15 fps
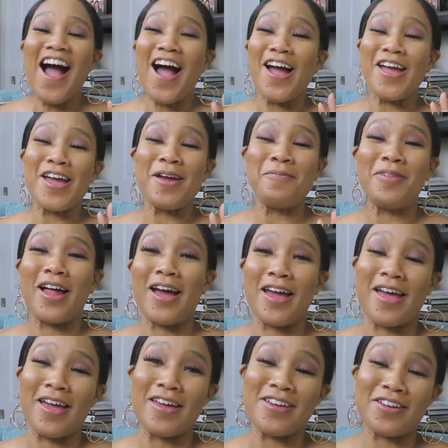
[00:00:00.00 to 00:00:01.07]
I am
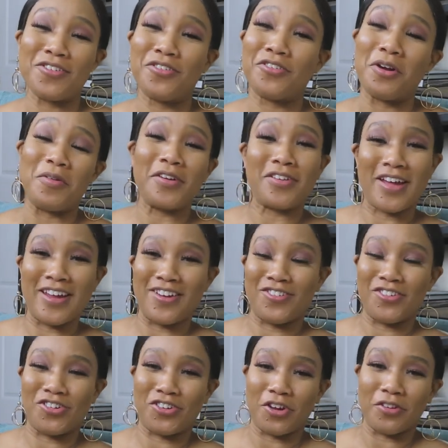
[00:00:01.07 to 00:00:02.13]
like so excited
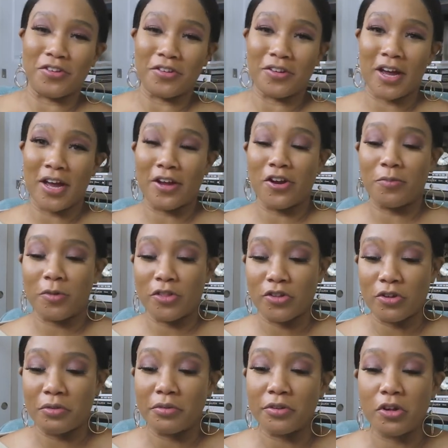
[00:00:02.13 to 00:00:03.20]
to share this item with
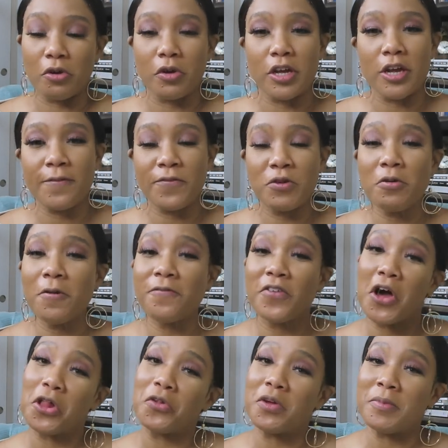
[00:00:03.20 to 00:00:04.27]
you. So if you were
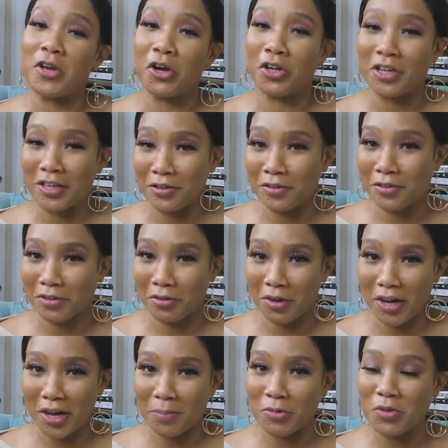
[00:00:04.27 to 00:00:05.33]
following me on
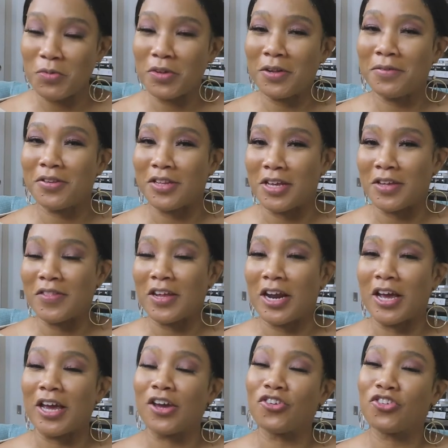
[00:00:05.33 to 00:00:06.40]
Instagram, you will have seen that
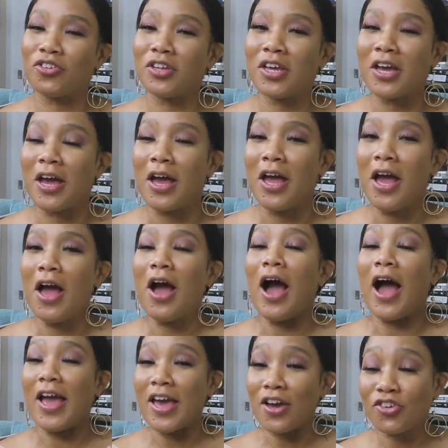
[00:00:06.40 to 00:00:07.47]
I actually
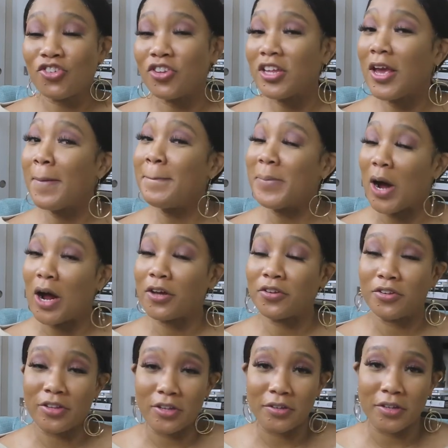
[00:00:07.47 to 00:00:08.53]
I actually
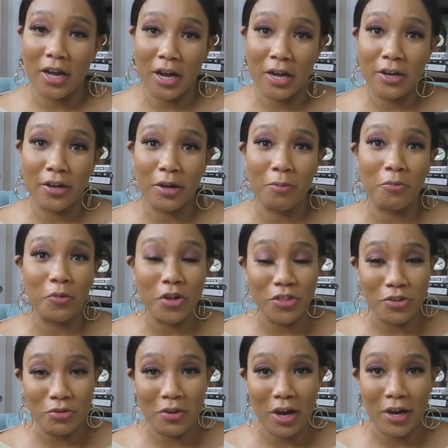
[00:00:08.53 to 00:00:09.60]
unboxed this item
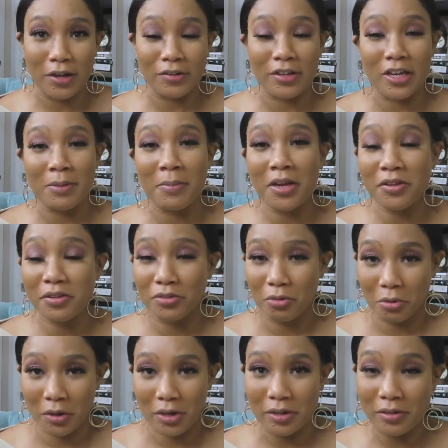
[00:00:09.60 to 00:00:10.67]
with you guys in my
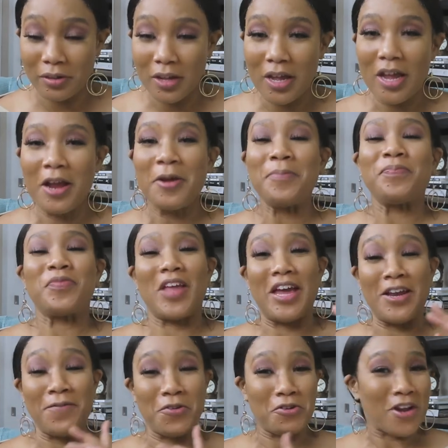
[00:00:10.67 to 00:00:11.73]
stories.
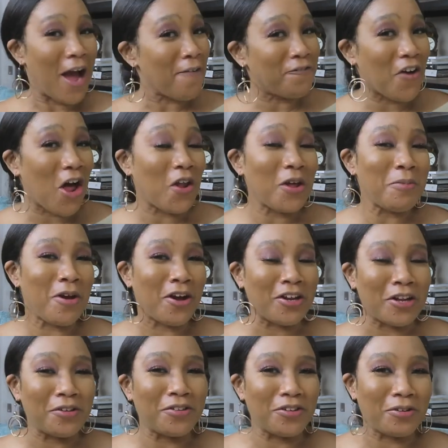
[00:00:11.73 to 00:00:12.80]
And if you're not following me on
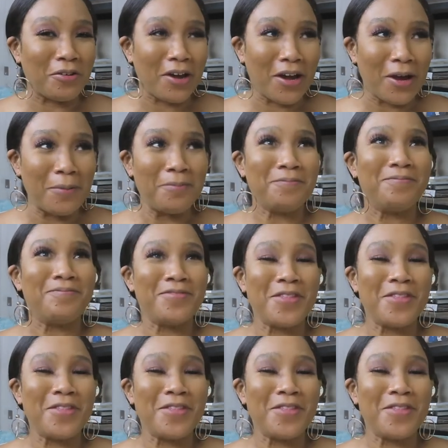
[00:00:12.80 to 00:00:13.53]
Instagram,